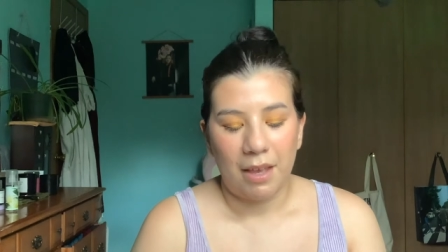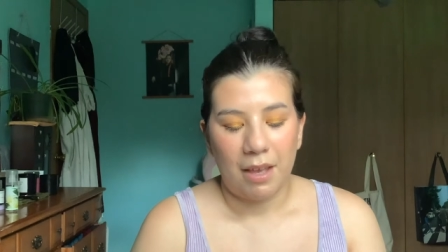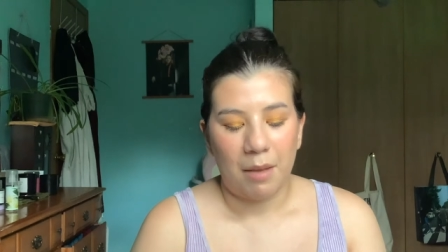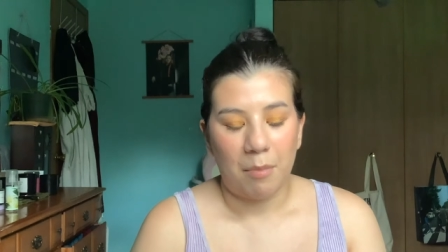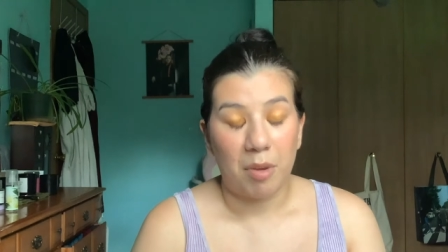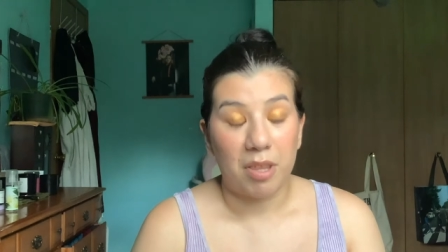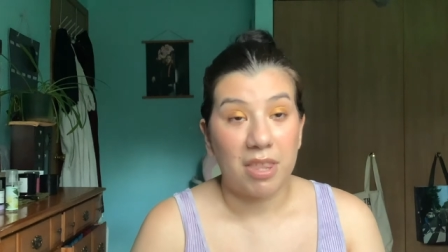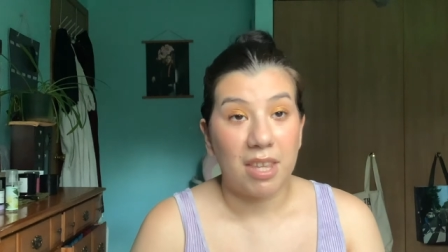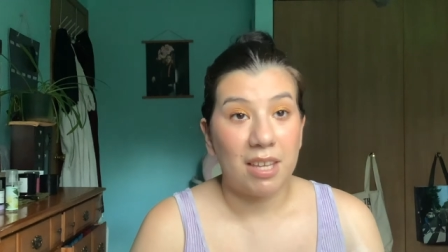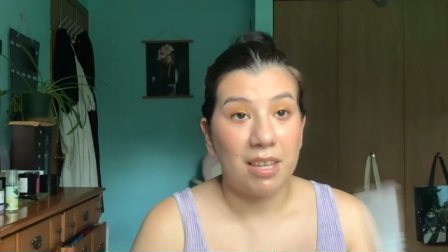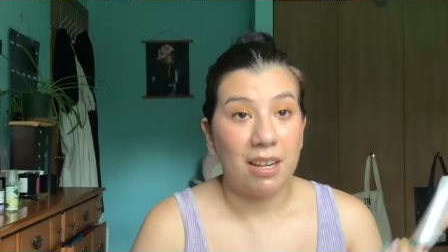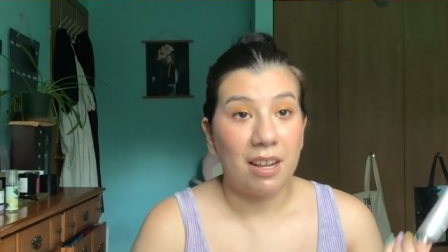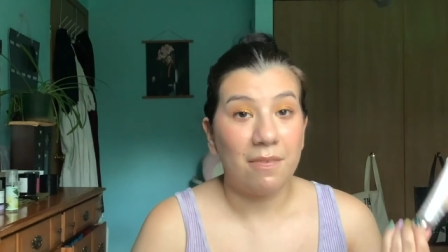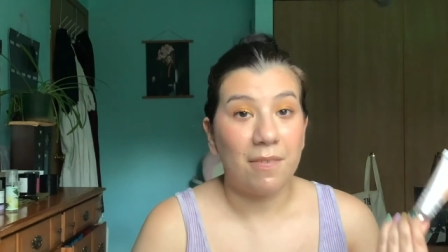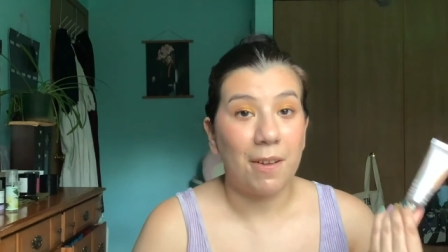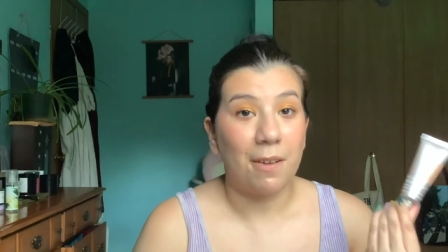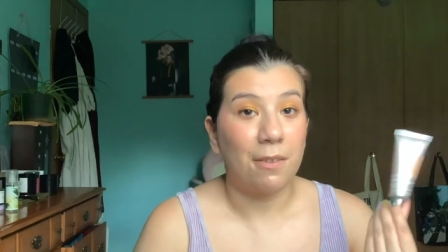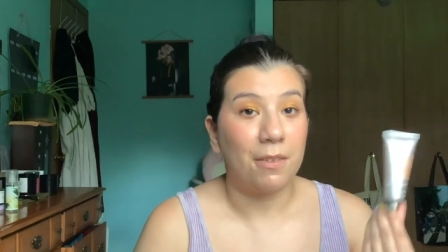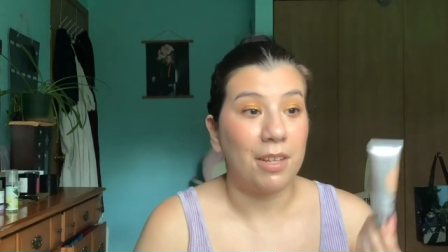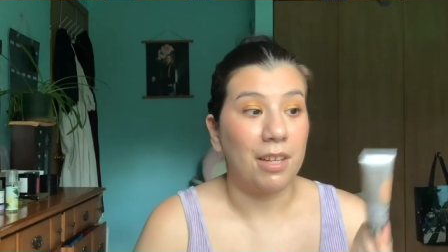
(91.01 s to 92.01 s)
But then I
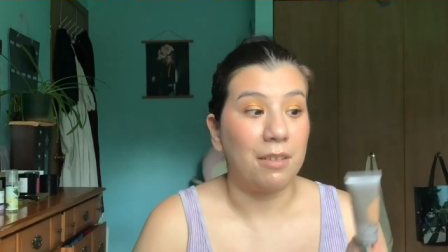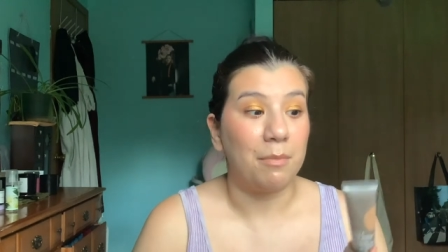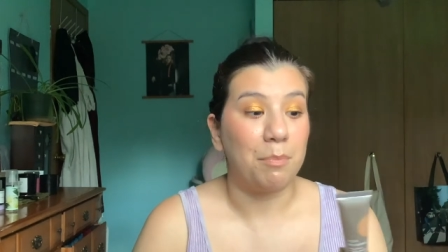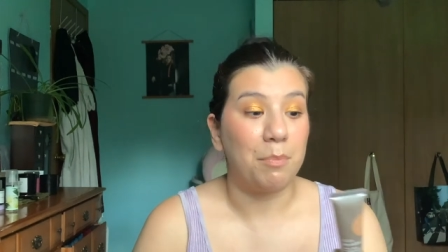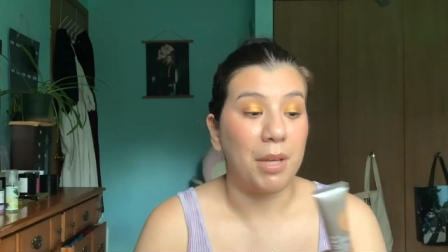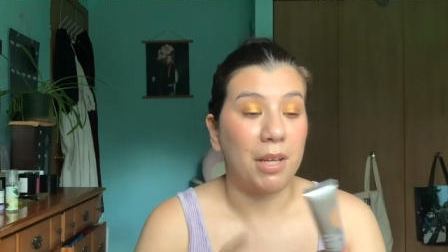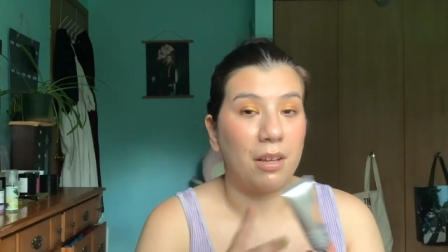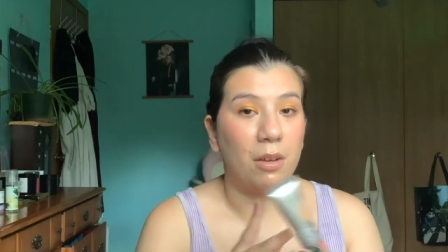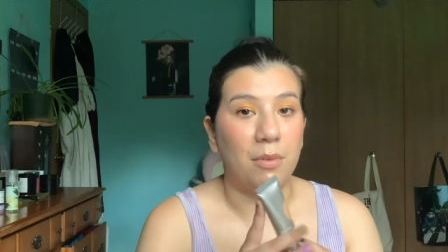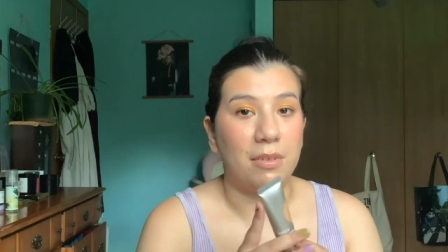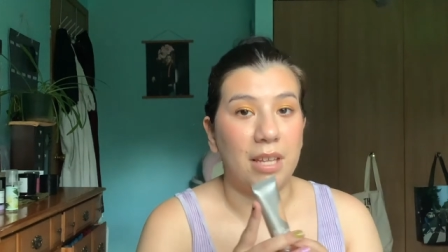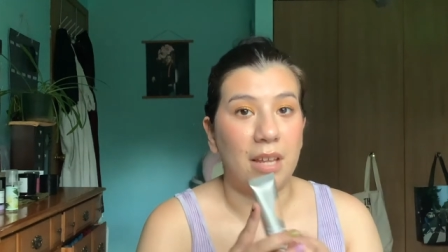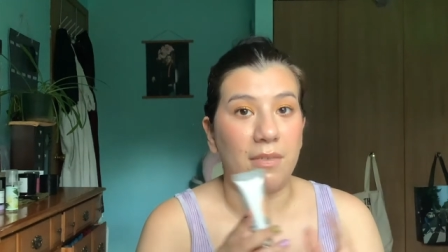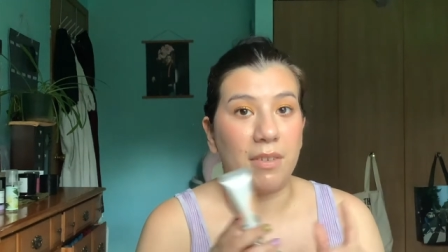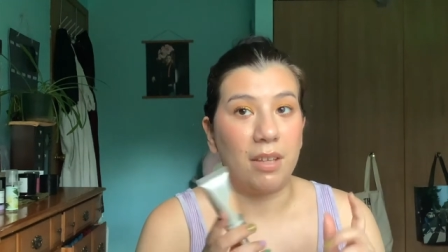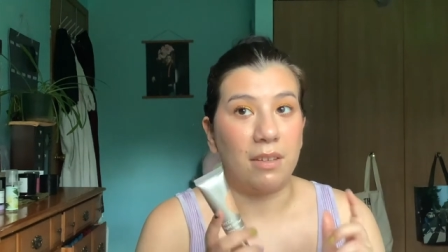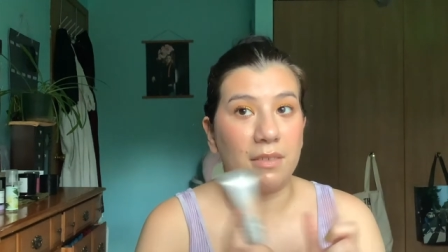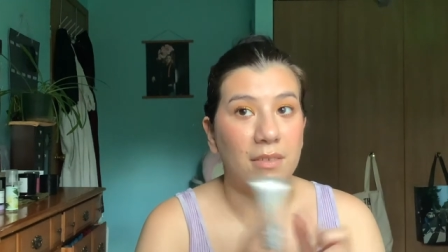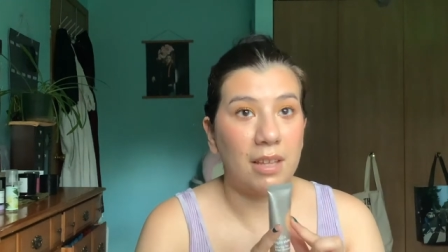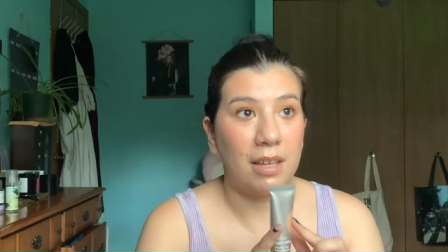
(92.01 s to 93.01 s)
found that Becca was having
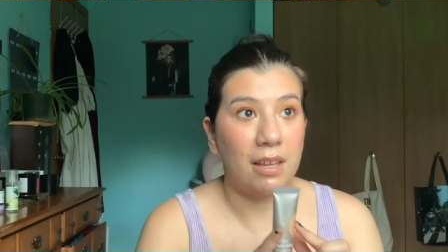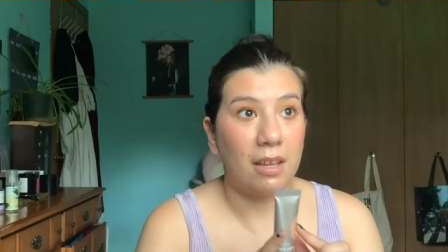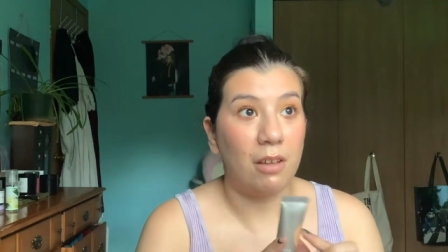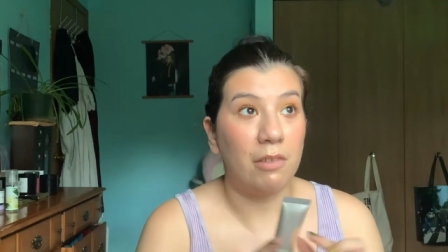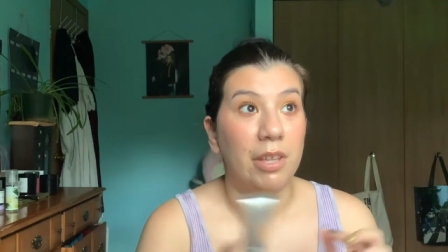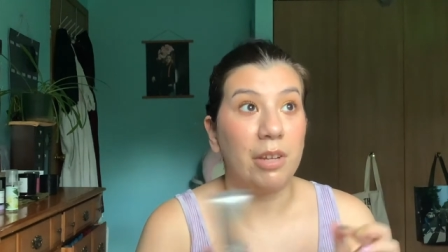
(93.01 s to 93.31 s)
a sale,